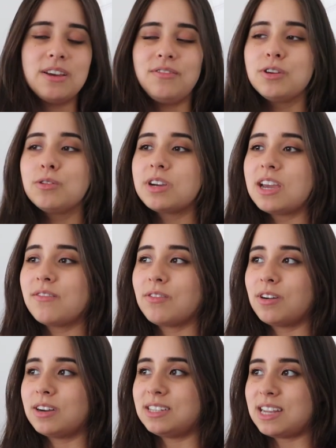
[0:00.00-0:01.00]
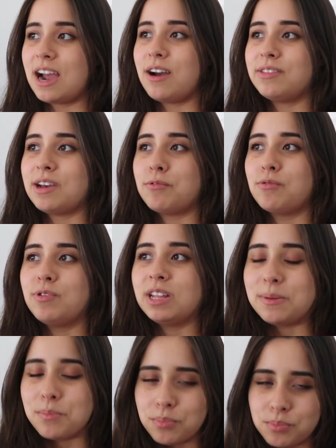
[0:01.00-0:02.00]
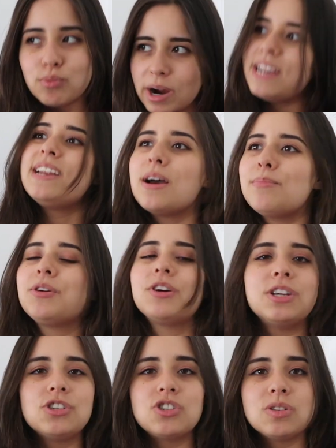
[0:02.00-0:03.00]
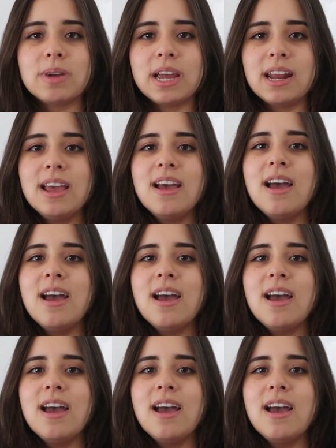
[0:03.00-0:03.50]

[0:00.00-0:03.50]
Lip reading: If you're looking for a sound that will really brighten up your instrument